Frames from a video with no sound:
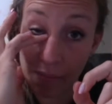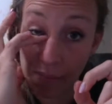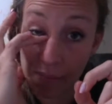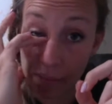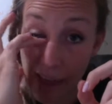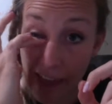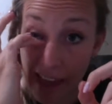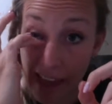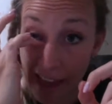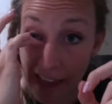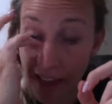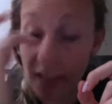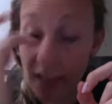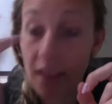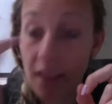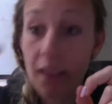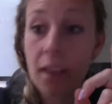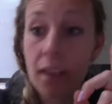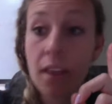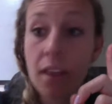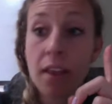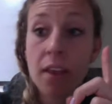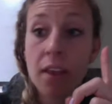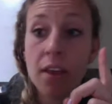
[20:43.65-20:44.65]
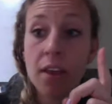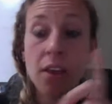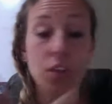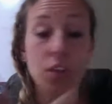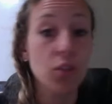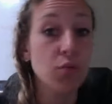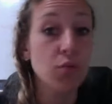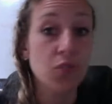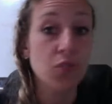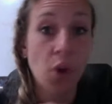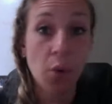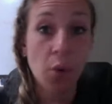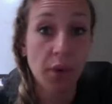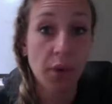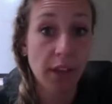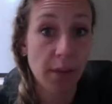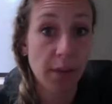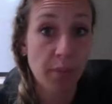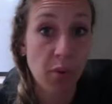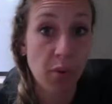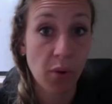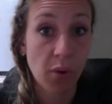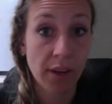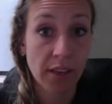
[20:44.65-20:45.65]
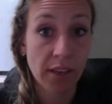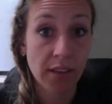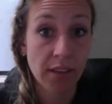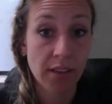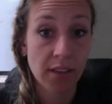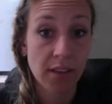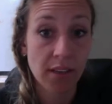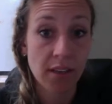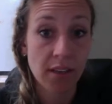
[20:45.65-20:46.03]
bag, you don't get a point.